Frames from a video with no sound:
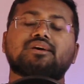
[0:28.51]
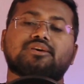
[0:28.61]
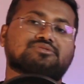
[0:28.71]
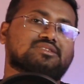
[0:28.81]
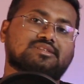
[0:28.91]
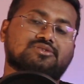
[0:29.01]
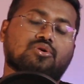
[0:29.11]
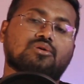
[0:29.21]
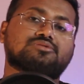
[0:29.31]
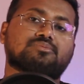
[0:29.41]
You just need to
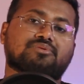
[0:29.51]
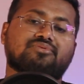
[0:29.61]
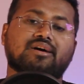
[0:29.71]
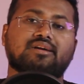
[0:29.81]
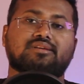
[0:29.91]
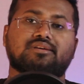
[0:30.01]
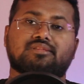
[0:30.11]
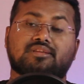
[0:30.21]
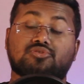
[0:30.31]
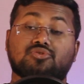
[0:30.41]
also
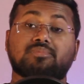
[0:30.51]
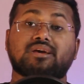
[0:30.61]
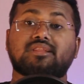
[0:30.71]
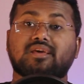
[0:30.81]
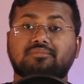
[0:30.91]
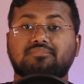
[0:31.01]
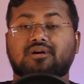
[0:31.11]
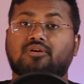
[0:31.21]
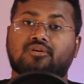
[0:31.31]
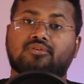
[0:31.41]
provide the domain name,
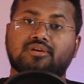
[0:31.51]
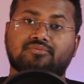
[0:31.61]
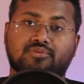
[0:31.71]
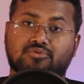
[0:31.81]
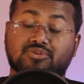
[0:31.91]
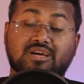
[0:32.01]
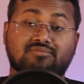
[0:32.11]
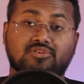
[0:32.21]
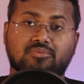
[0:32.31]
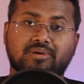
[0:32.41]
or if you don't
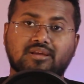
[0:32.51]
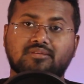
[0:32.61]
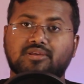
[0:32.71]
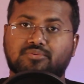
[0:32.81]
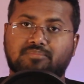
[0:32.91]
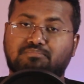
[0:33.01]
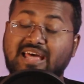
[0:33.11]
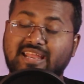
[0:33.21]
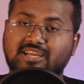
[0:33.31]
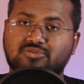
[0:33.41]
have the domain, you are
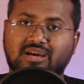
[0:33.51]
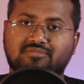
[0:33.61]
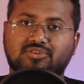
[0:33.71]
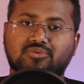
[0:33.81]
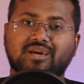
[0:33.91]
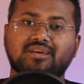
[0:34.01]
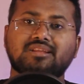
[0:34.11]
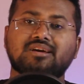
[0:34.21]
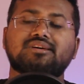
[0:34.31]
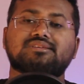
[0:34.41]
planning to have the
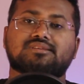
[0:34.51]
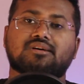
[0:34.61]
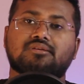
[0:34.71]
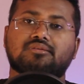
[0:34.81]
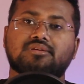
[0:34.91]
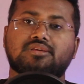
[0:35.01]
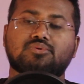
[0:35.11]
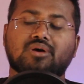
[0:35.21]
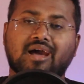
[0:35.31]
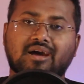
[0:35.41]
domain, so
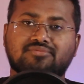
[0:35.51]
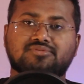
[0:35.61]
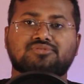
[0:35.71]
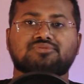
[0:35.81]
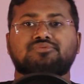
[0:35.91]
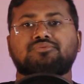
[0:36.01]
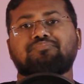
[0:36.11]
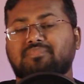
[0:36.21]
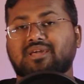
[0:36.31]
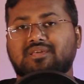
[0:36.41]
you have to
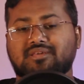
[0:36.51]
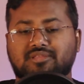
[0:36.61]
make